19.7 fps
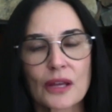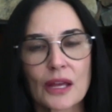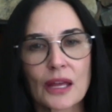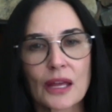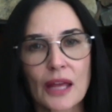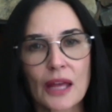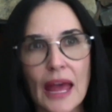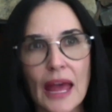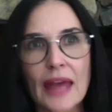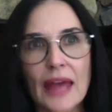
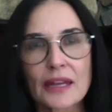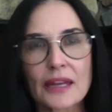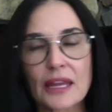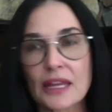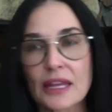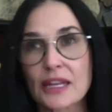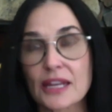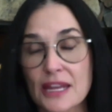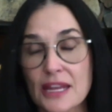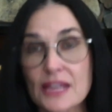
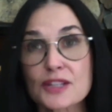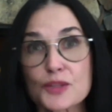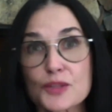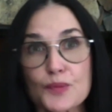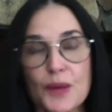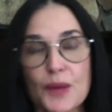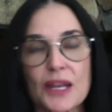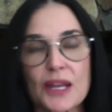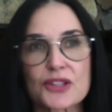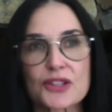It is,
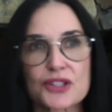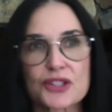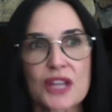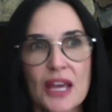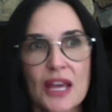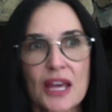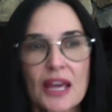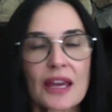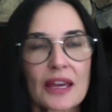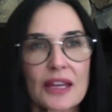but it's
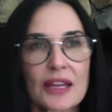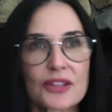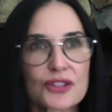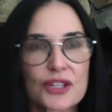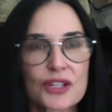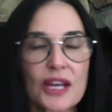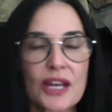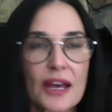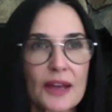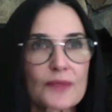
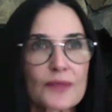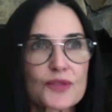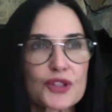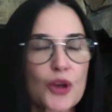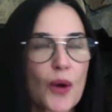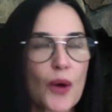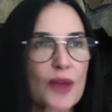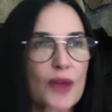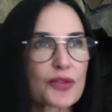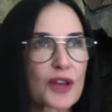so
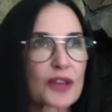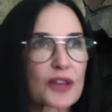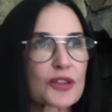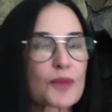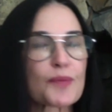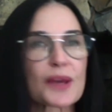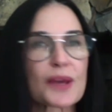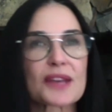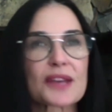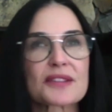I think the
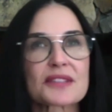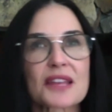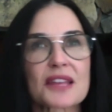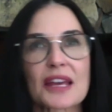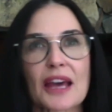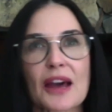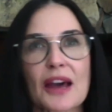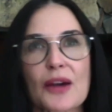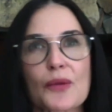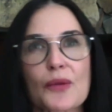biggest thing
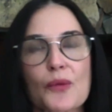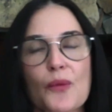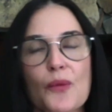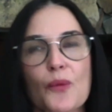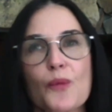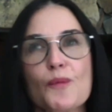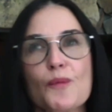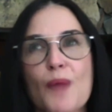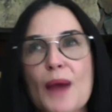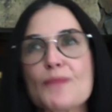
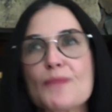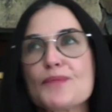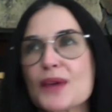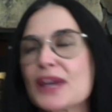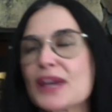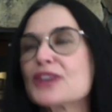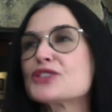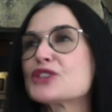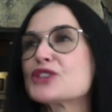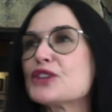my
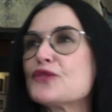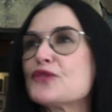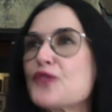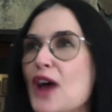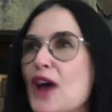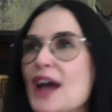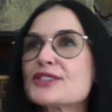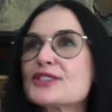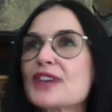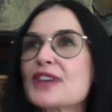biggest
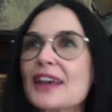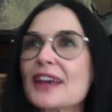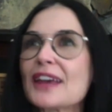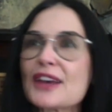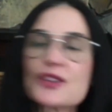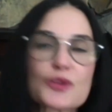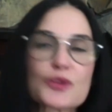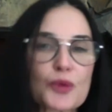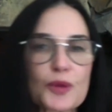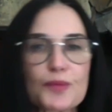advice, I
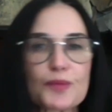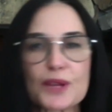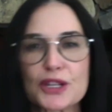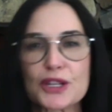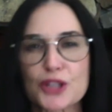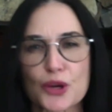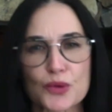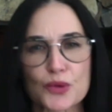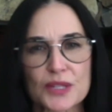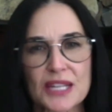guess, would be
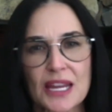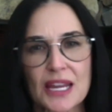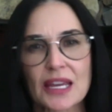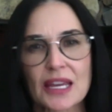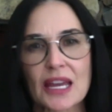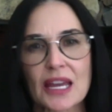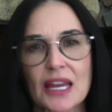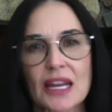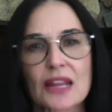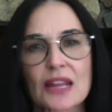don't take
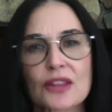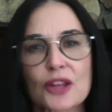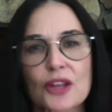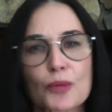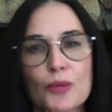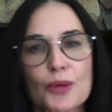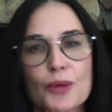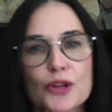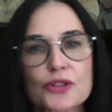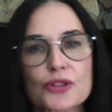anything
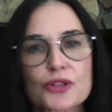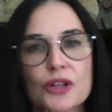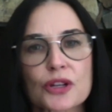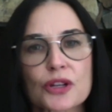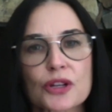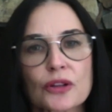personal.